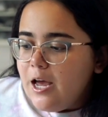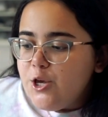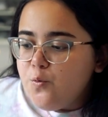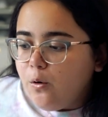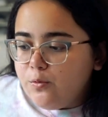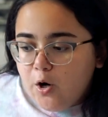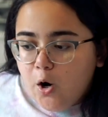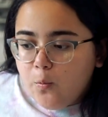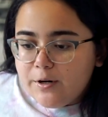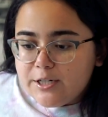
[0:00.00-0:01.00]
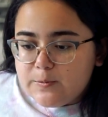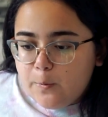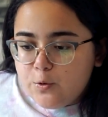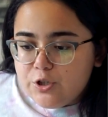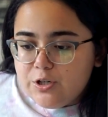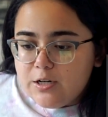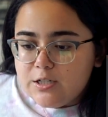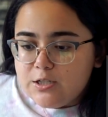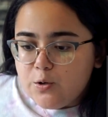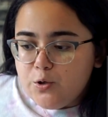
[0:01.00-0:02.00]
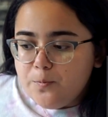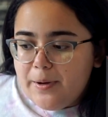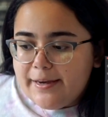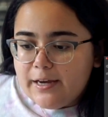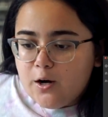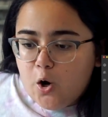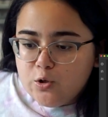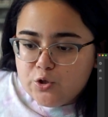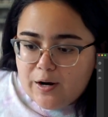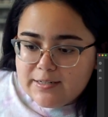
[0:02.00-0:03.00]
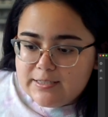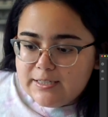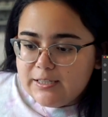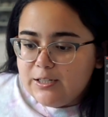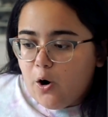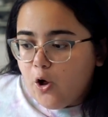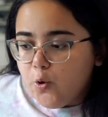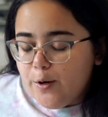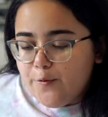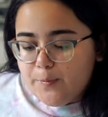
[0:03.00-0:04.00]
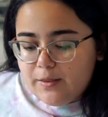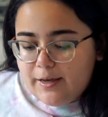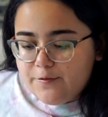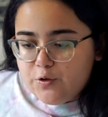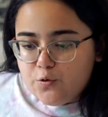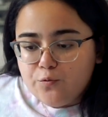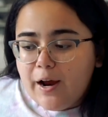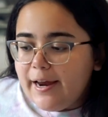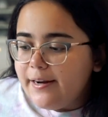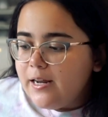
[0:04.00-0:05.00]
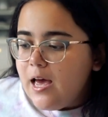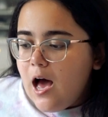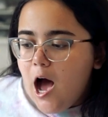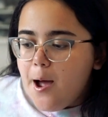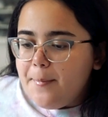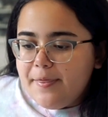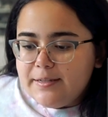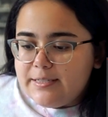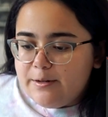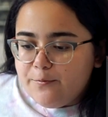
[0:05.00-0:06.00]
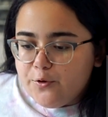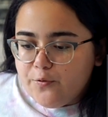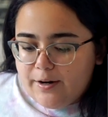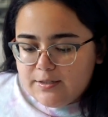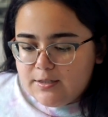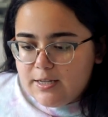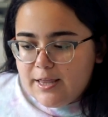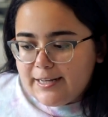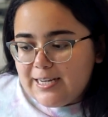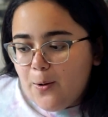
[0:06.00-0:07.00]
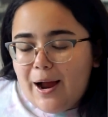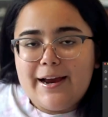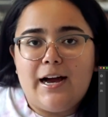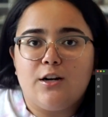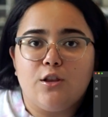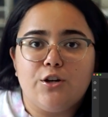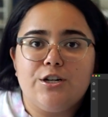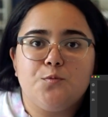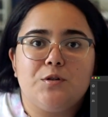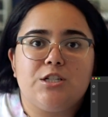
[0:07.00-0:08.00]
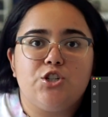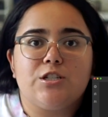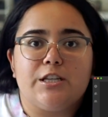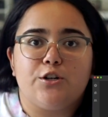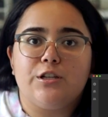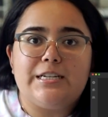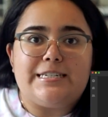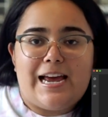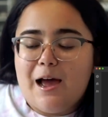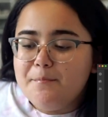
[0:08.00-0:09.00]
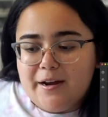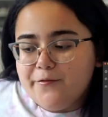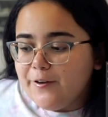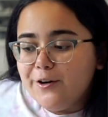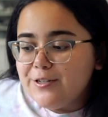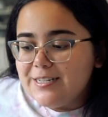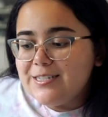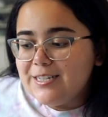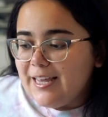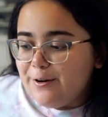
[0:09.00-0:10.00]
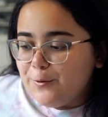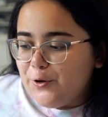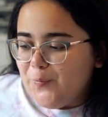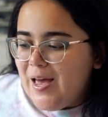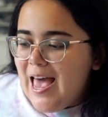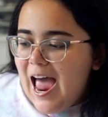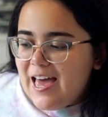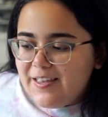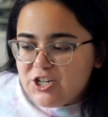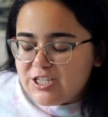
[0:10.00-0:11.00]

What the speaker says: You won't know what exposure does until you make it go drastically all the way from the left to the right. And then same for the rest. That's how I kind of learned, was to just literally dab my fingers into Lightroom and then